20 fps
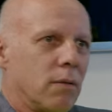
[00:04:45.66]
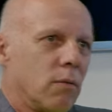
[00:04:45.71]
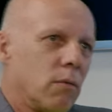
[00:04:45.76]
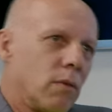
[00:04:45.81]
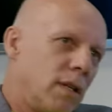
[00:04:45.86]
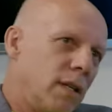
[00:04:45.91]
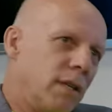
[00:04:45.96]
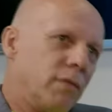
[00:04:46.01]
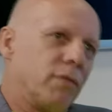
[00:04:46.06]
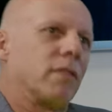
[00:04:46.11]

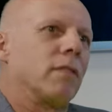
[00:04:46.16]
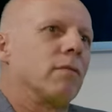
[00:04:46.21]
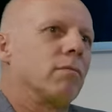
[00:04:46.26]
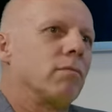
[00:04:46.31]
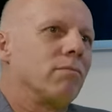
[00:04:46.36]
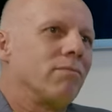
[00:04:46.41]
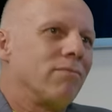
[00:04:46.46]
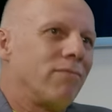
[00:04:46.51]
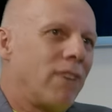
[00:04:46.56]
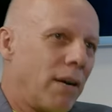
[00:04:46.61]
leave
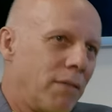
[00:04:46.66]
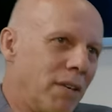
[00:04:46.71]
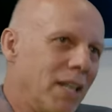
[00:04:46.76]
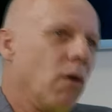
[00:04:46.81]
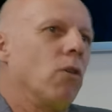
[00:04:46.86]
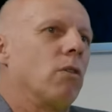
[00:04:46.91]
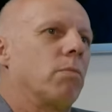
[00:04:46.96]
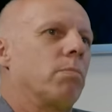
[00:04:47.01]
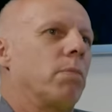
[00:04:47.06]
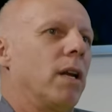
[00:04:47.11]
very
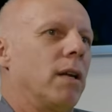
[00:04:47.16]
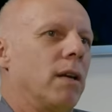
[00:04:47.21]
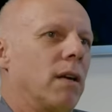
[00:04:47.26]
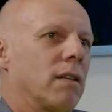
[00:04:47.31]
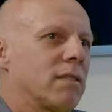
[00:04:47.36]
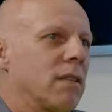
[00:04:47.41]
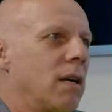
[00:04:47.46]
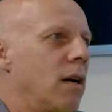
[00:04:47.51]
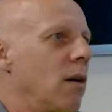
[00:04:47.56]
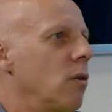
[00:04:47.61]
old
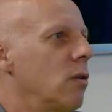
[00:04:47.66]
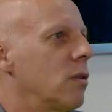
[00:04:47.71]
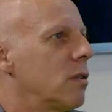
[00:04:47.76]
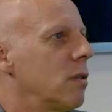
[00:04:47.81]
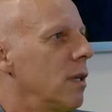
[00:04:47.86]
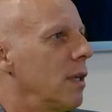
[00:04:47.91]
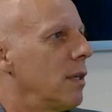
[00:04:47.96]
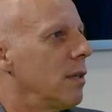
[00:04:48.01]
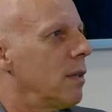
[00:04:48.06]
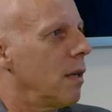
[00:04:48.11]
players out
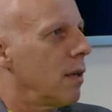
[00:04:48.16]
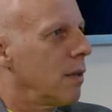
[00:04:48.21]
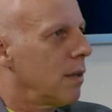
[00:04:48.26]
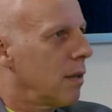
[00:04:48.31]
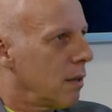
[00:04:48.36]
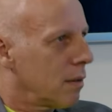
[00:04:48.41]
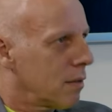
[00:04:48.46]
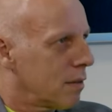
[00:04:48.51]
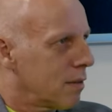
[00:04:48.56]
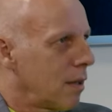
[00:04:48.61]
and,
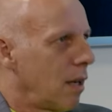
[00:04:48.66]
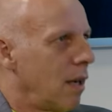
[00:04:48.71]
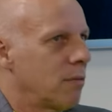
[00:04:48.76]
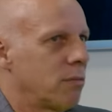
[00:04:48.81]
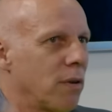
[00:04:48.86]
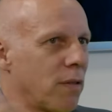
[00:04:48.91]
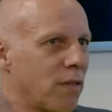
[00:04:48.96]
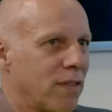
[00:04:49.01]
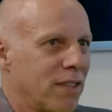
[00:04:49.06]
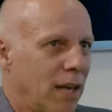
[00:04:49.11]
and start
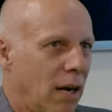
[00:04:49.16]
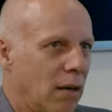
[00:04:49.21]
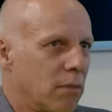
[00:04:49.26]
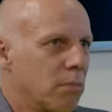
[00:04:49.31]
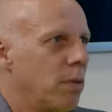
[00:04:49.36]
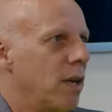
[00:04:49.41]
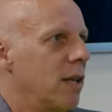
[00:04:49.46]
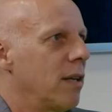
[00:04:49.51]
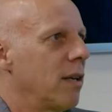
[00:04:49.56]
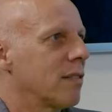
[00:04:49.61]
with young
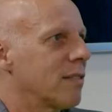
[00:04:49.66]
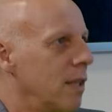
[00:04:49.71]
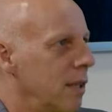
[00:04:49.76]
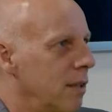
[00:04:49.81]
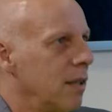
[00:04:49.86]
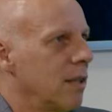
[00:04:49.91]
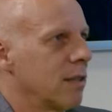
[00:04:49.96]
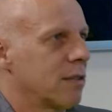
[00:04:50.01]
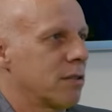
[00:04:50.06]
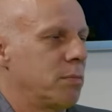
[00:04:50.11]
players,
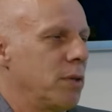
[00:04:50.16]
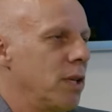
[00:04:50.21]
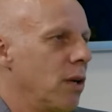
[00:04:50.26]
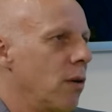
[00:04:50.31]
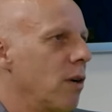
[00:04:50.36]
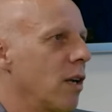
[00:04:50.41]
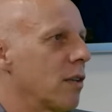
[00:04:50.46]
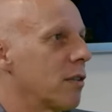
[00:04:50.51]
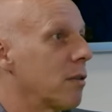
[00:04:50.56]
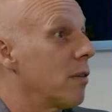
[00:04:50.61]

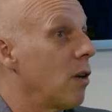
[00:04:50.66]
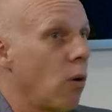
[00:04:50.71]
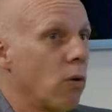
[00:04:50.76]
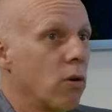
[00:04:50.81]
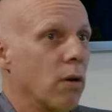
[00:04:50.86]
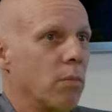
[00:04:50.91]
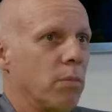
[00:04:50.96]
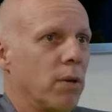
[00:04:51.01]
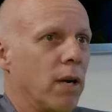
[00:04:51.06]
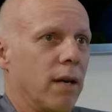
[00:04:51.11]
inexperienced
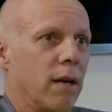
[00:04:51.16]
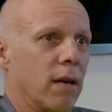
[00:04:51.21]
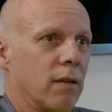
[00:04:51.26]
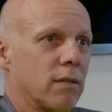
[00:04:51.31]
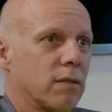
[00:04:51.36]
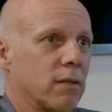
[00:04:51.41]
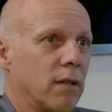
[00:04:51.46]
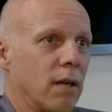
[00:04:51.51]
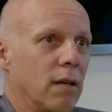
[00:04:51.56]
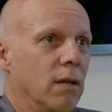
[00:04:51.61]
local
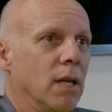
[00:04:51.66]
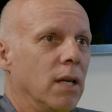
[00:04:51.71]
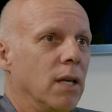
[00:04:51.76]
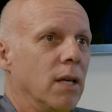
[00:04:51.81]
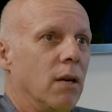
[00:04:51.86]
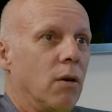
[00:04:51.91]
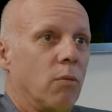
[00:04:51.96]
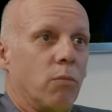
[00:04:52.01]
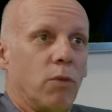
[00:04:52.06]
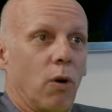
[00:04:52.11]
players. Yeah,
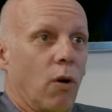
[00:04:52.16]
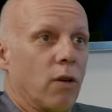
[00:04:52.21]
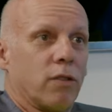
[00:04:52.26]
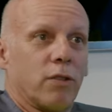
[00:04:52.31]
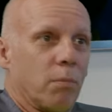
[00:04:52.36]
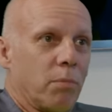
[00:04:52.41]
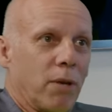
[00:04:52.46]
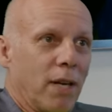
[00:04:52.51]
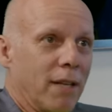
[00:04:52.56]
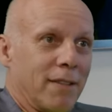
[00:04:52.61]
we
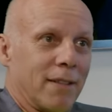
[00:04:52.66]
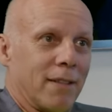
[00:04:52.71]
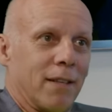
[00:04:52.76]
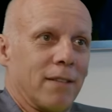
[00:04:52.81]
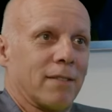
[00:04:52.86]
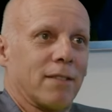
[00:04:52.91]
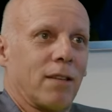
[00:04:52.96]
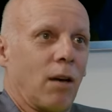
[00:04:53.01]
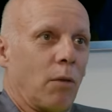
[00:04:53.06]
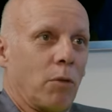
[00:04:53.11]
also played
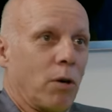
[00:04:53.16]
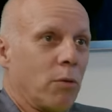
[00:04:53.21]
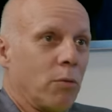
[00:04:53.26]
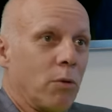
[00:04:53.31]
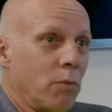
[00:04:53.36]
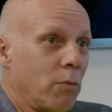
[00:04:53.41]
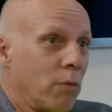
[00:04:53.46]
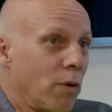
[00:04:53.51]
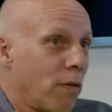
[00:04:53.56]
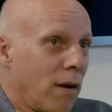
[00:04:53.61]
against
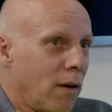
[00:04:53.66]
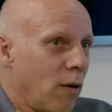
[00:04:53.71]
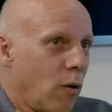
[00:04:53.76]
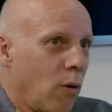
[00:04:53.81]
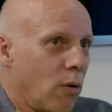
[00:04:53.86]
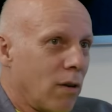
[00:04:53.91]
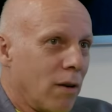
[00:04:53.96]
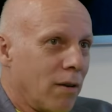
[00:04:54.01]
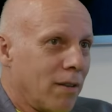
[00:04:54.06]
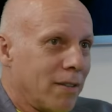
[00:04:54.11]
Cameroon with the
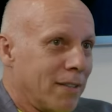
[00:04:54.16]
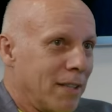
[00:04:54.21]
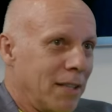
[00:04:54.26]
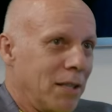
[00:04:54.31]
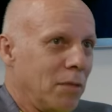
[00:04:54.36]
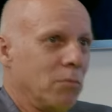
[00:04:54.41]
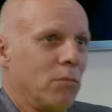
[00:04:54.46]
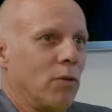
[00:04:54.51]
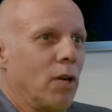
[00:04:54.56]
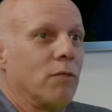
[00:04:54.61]
local
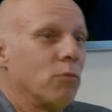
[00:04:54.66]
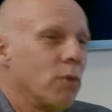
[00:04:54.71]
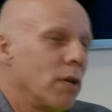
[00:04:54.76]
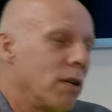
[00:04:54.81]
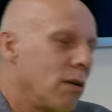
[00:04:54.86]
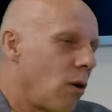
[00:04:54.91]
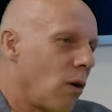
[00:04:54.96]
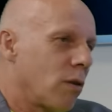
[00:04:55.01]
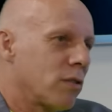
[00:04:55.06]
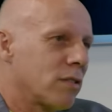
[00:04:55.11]
team and we
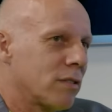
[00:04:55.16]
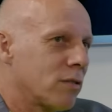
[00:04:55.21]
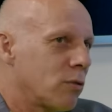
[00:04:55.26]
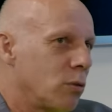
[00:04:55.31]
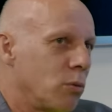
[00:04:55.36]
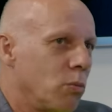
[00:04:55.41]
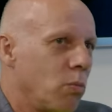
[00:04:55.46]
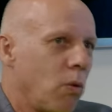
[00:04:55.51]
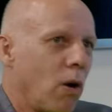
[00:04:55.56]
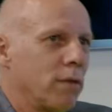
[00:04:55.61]
lost
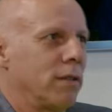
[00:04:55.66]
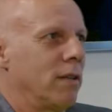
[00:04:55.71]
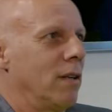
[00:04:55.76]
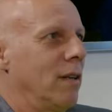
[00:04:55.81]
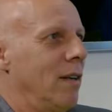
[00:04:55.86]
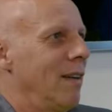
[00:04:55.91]
two one.